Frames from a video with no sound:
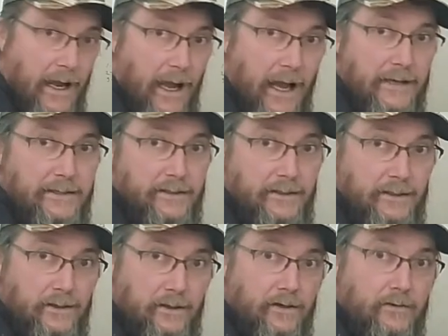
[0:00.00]
I
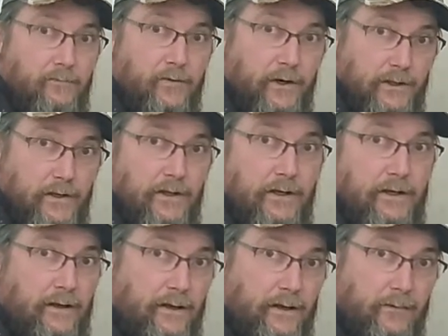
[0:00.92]
put
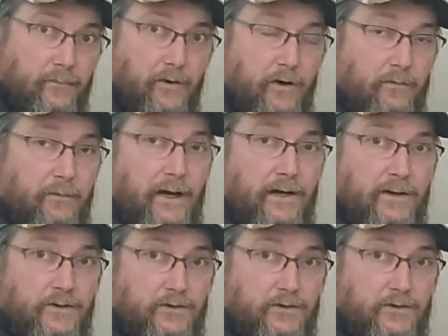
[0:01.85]
the put my